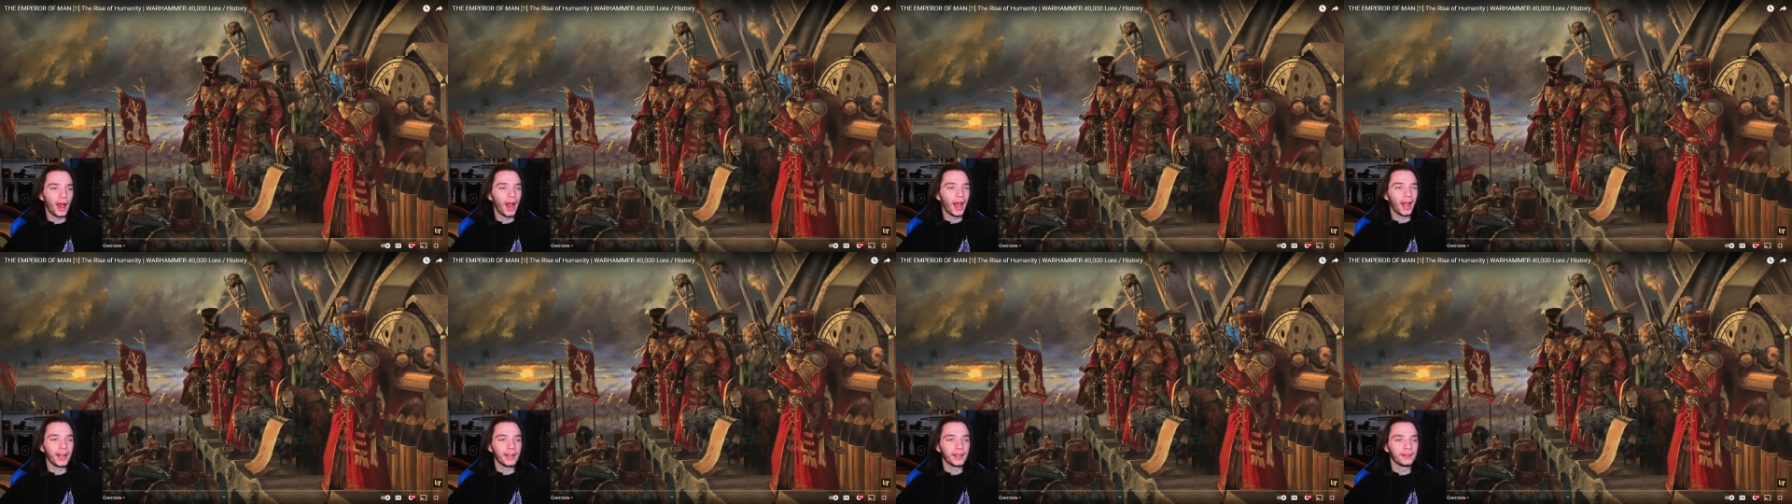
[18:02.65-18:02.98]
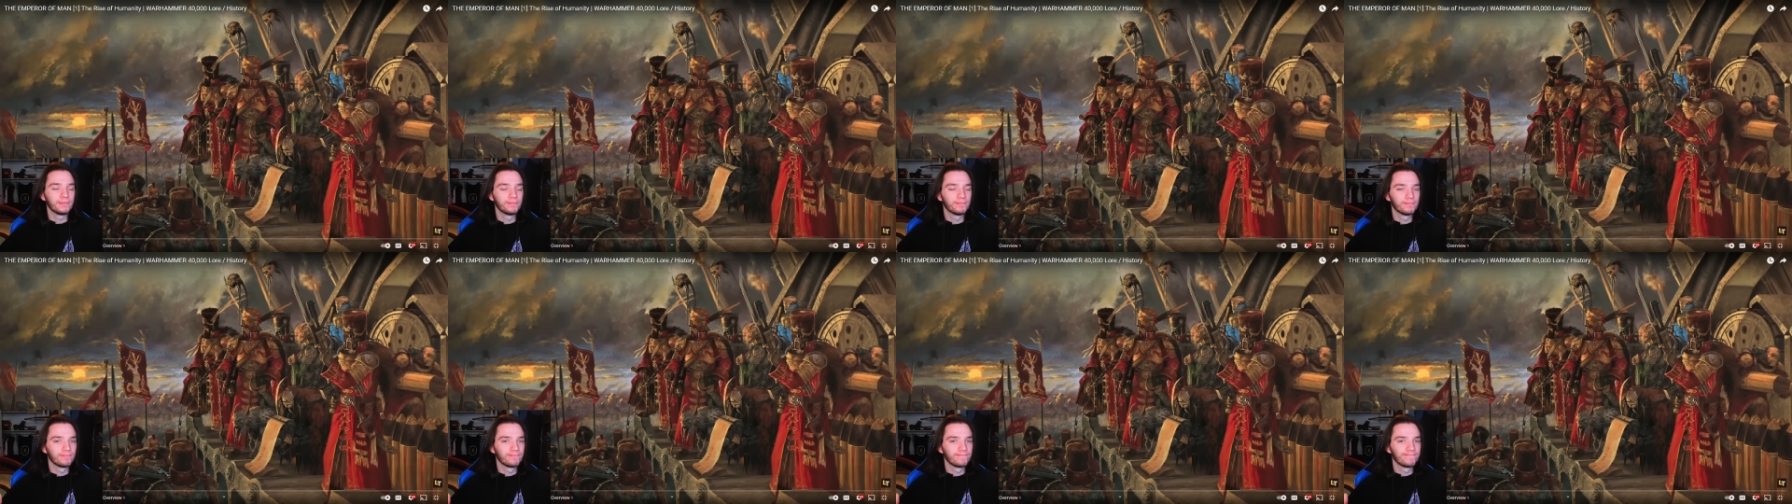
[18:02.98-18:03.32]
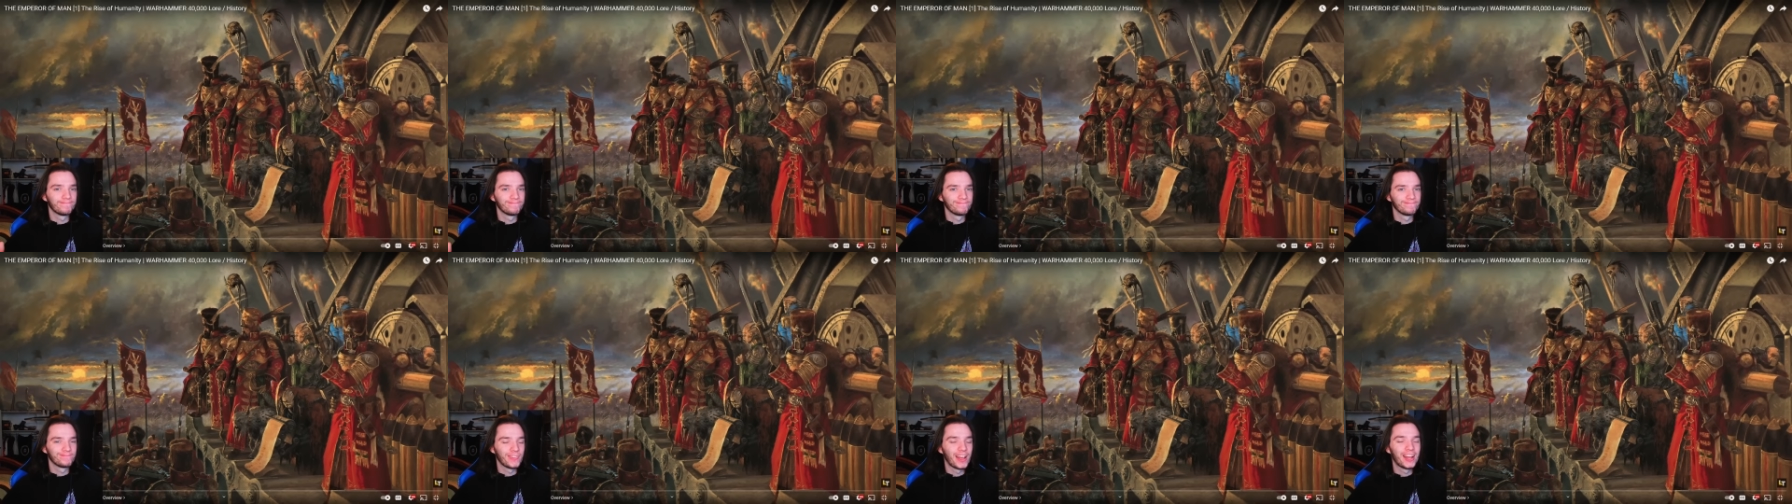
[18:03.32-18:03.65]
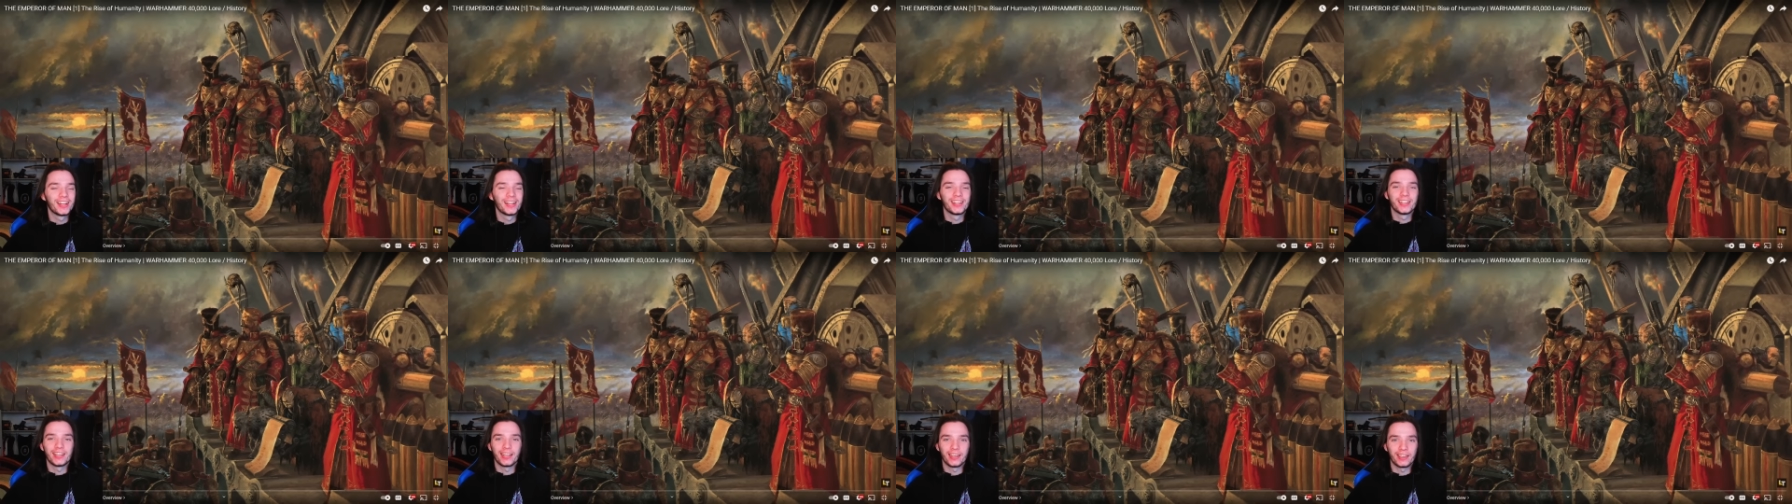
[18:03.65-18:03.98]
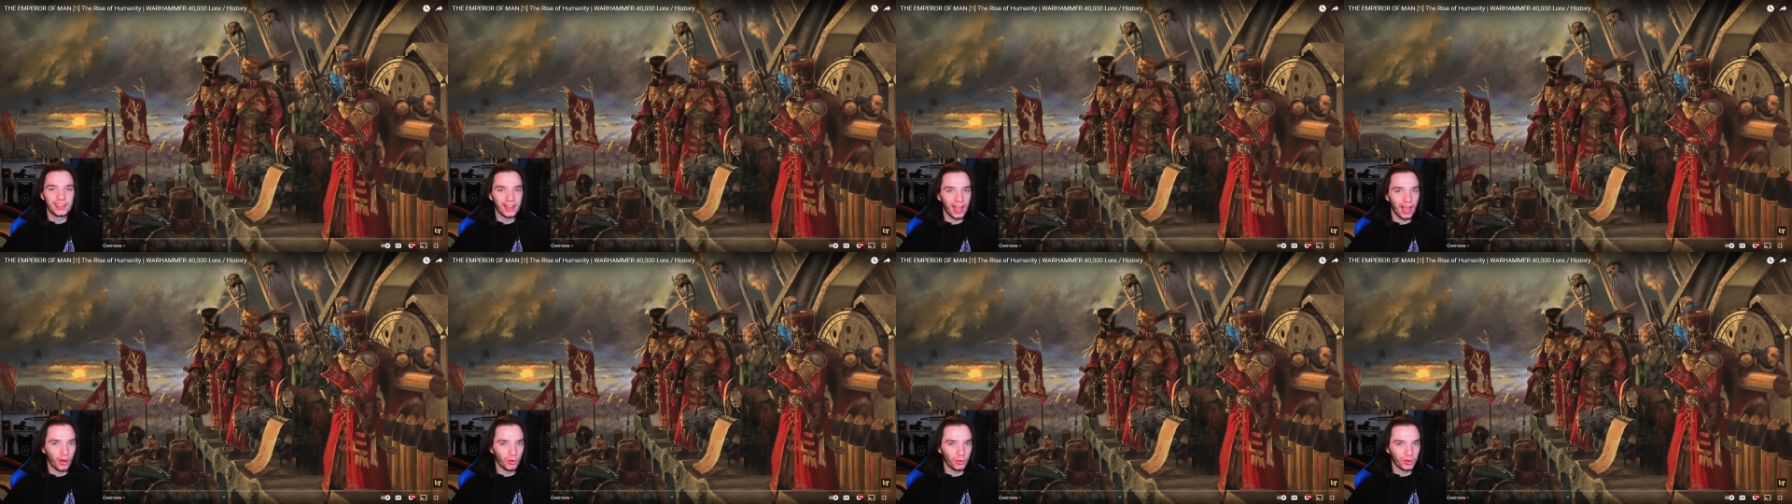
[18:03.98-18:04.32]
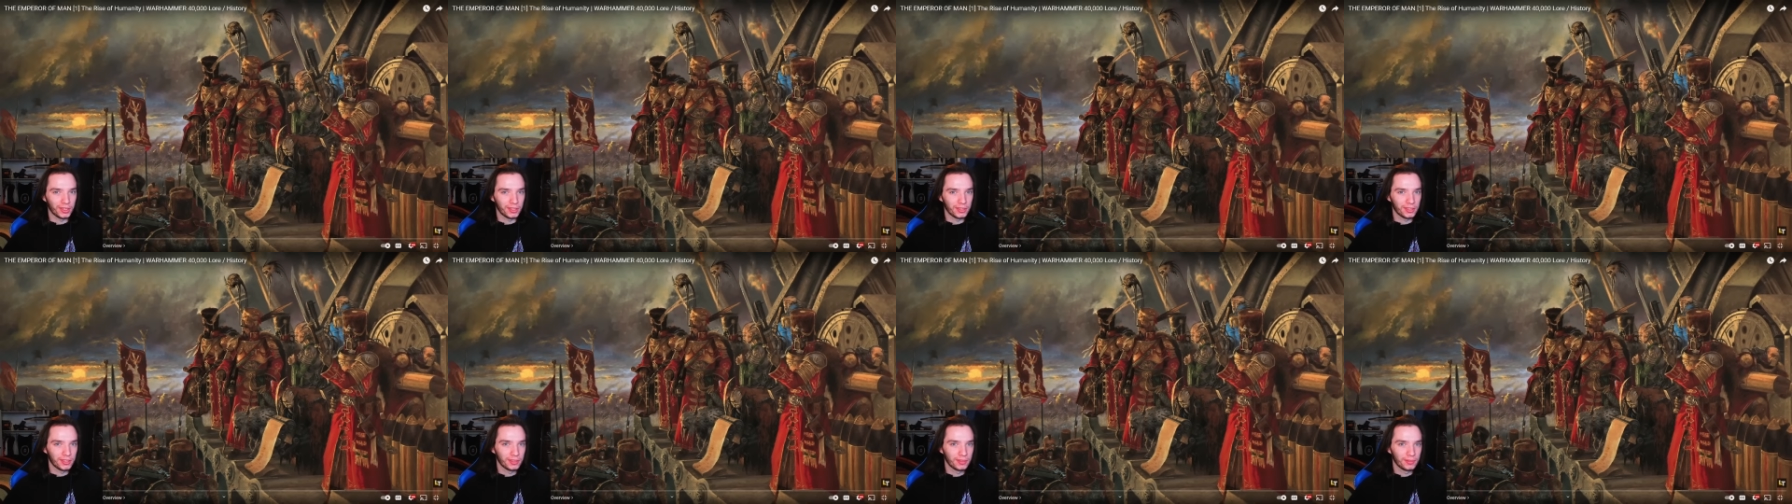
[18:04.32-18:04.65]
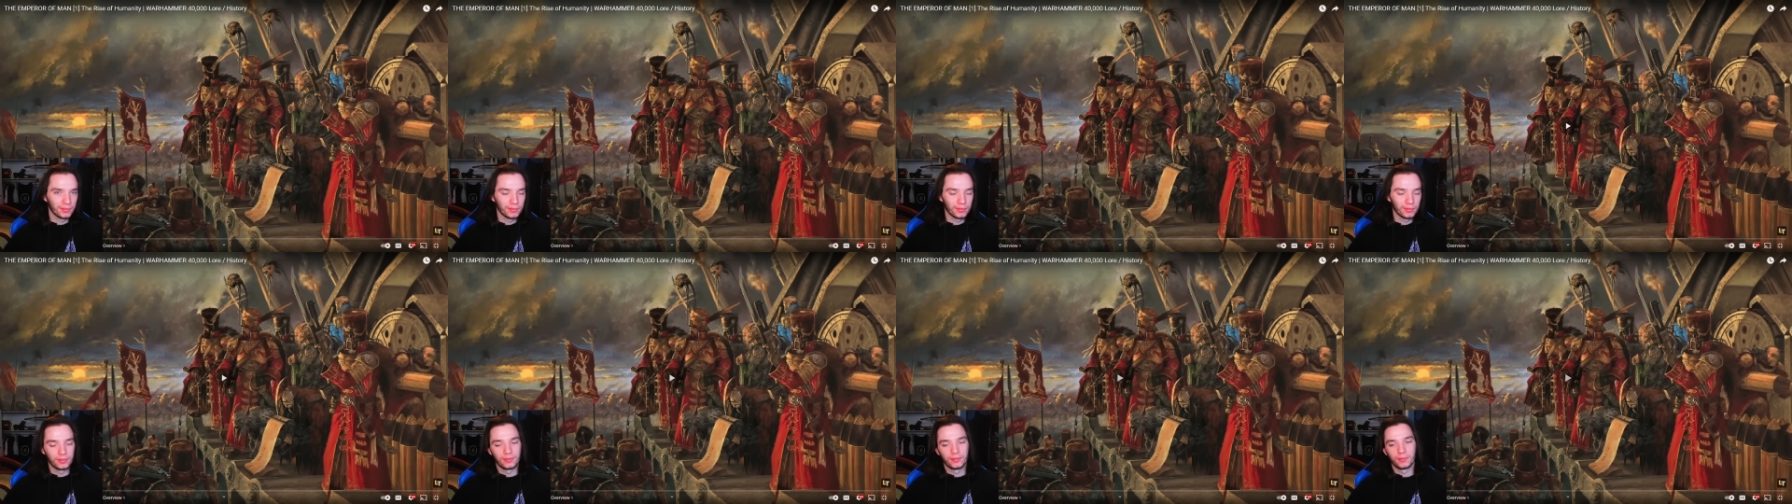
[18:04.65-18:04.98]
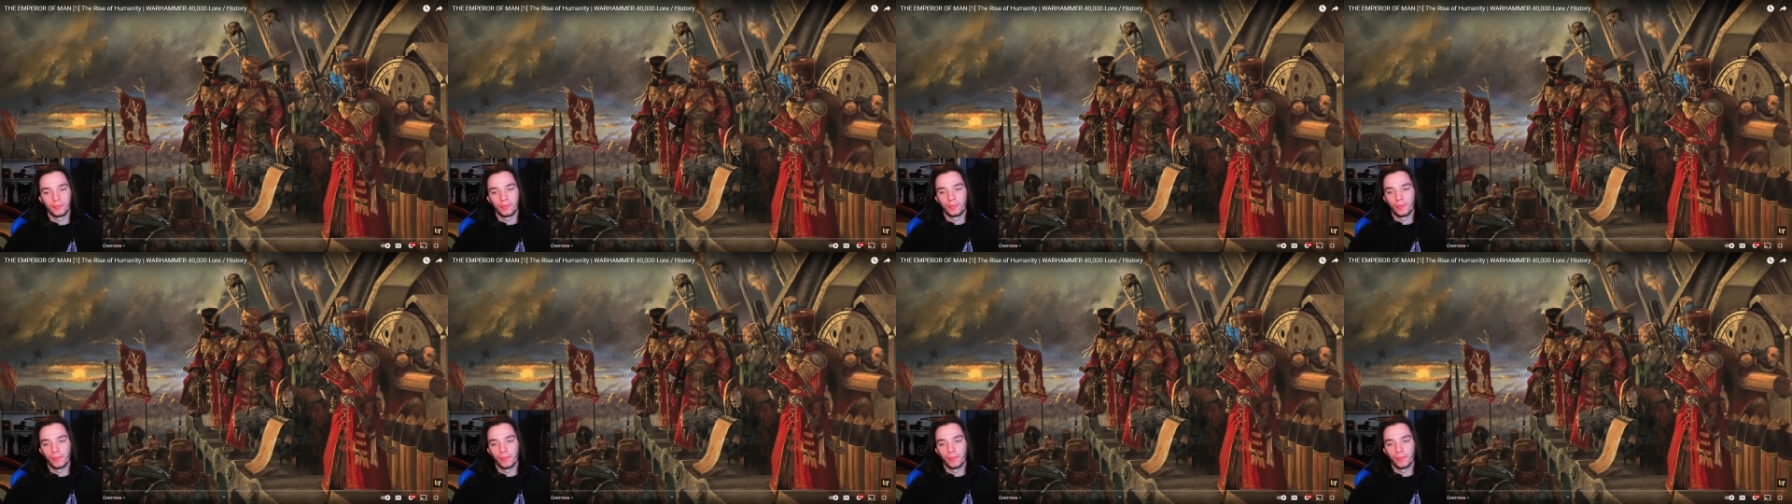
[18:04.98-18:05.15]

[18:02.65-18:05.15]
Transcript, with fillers: I doubt it. Agents